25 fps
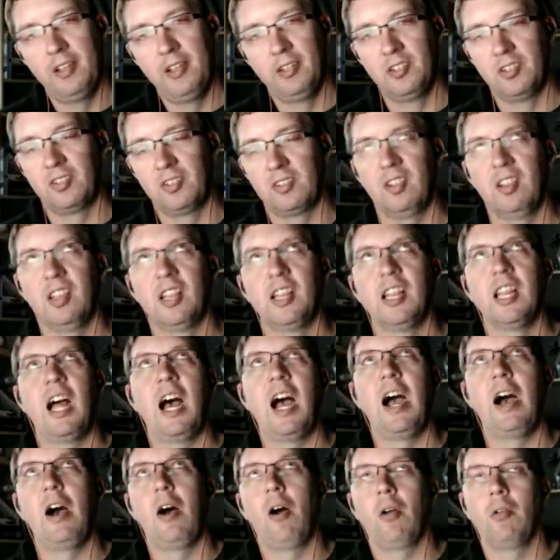just
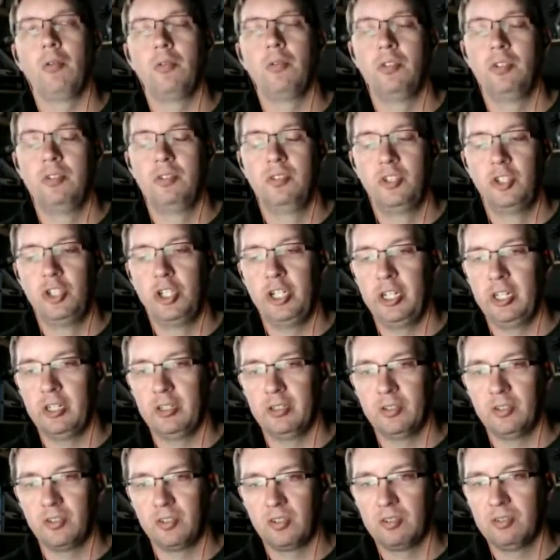loud
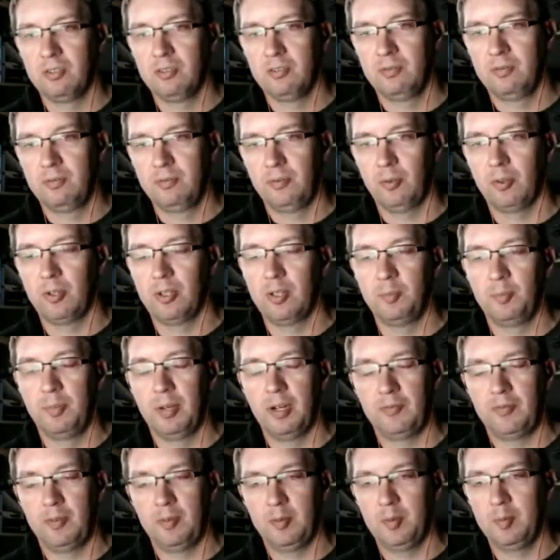cheers from
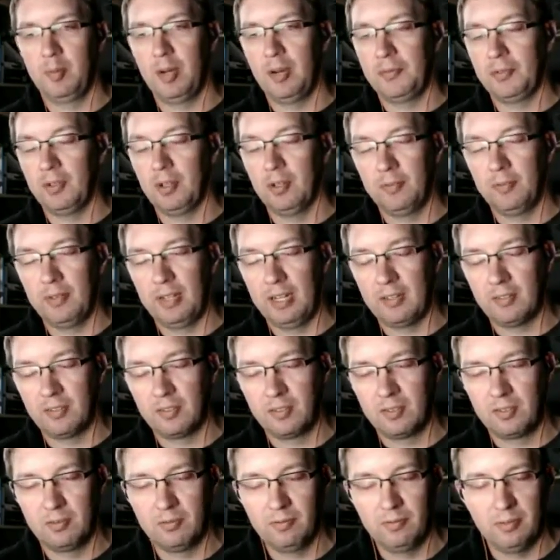the Buffalo
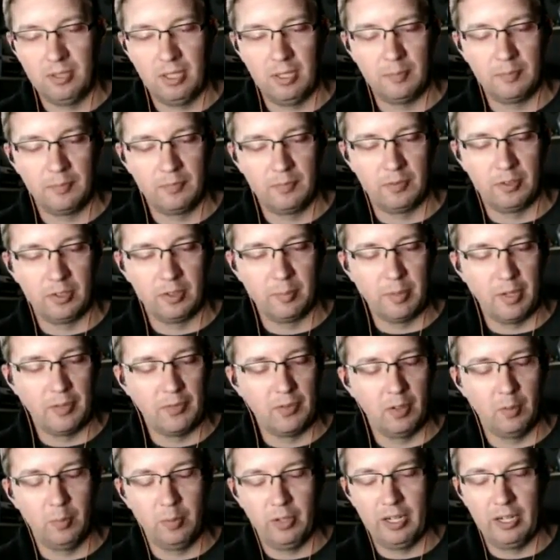fans, for the
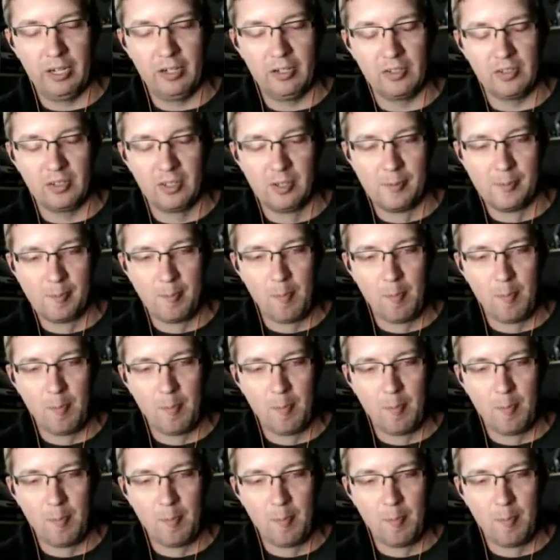Buffalo players.